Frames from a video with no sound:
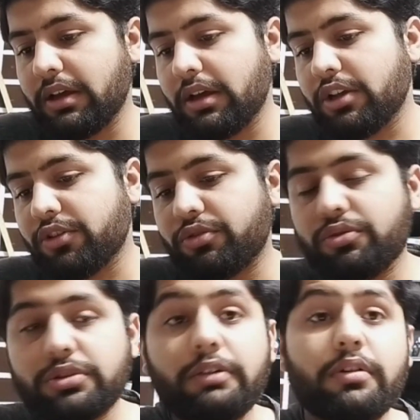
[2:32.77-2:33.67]
So
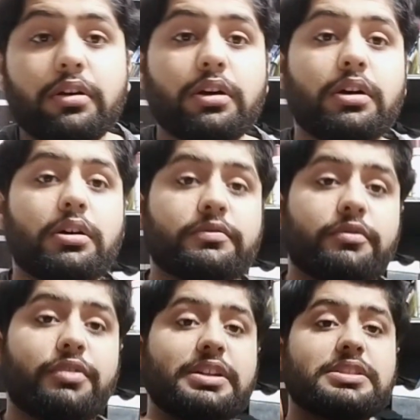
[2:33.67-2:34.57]
the
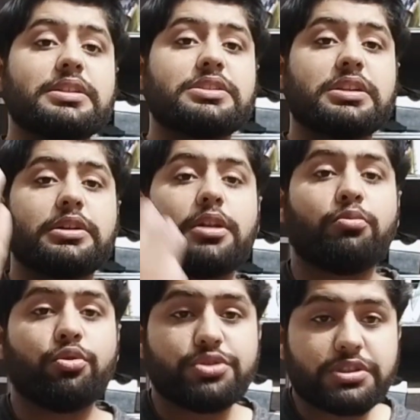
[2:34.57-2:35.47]
what is the single
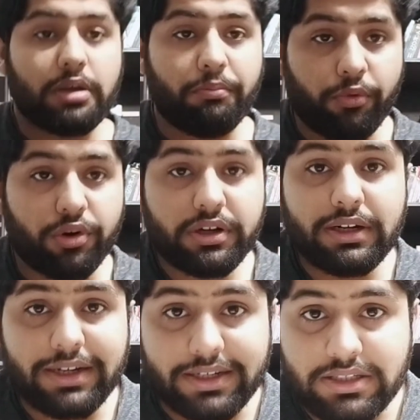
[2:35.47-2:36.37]
most important
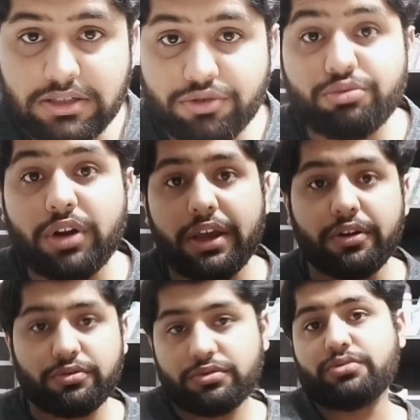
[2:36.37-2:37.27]
test to
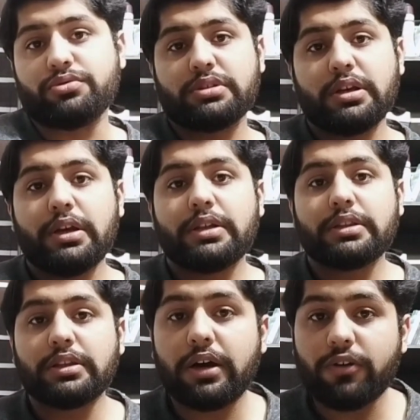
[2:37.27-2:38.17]
diagnose
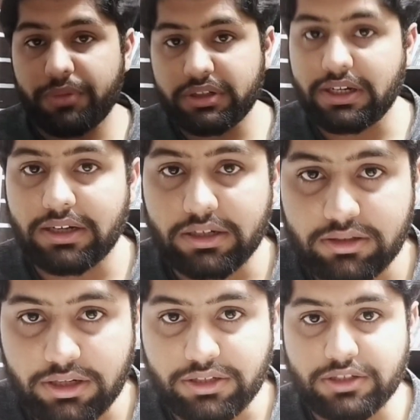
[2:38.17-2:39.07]
the rheumatoid
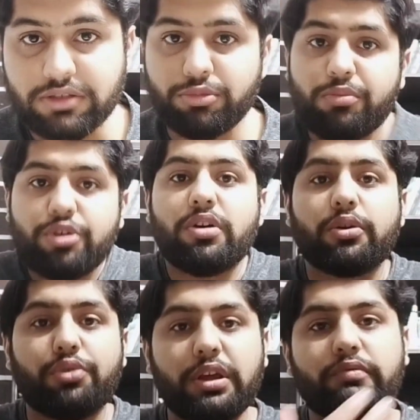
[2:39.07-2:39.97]
arthritis? Maybe you are
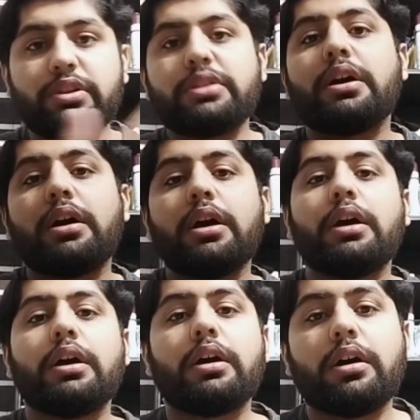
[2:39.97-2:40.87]
going with the
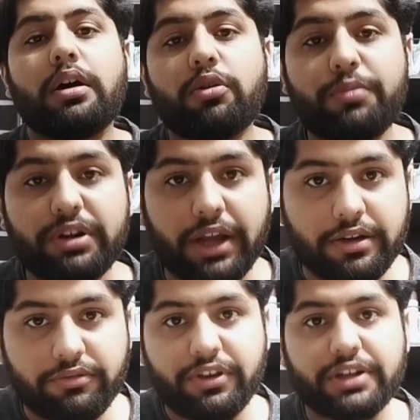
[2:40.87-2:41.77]
rheumatoid
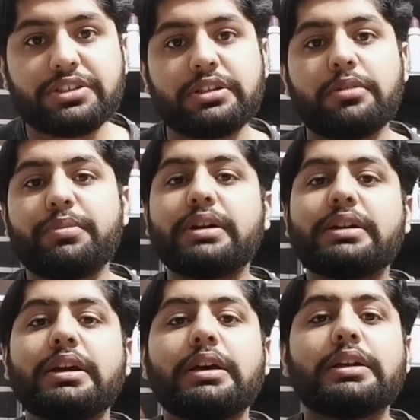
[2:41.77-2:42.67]
factor, but
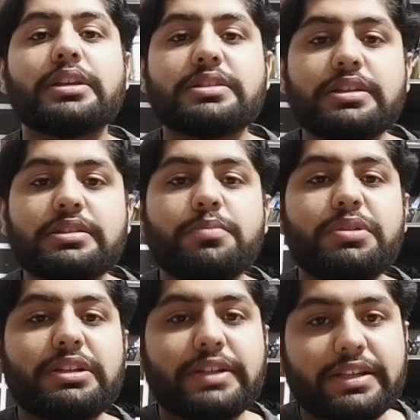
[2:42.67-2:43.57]
the
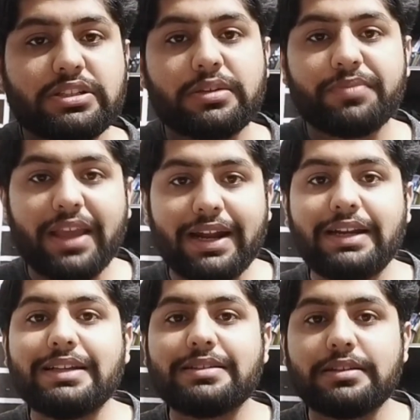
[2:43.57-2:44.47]
CCP test,
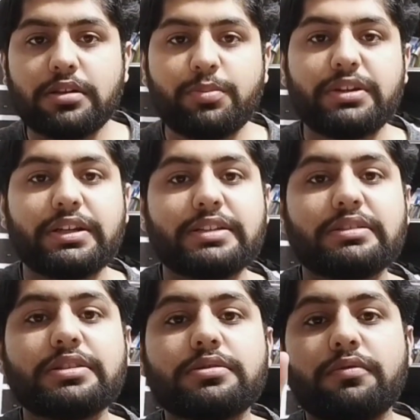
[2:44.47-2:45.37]
anti-CCP test,
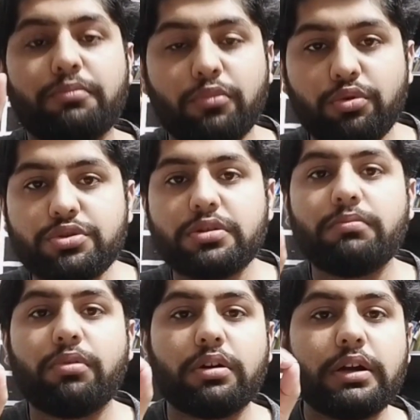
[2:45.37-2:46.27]
is most
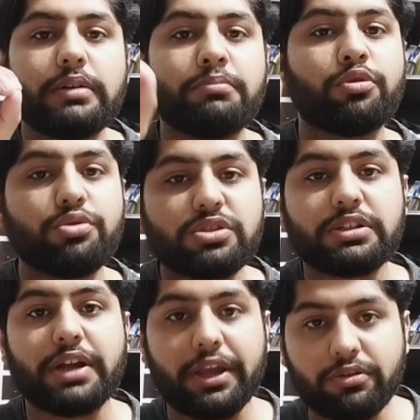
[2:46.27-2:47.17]
important, most
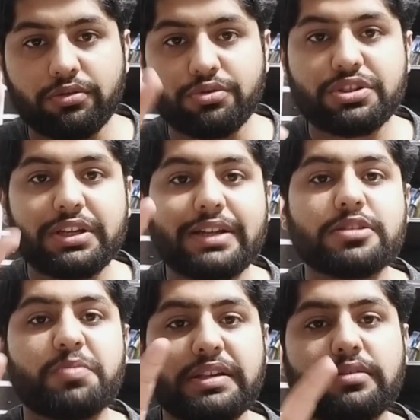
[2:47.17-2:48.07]
diagnostic and
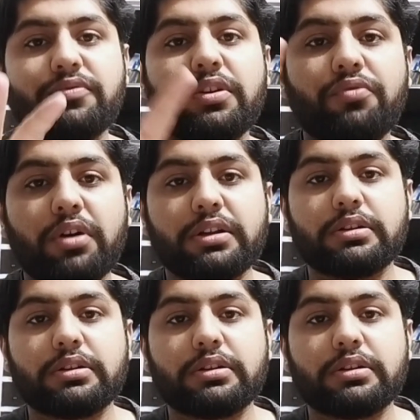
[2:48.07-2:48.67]
specific for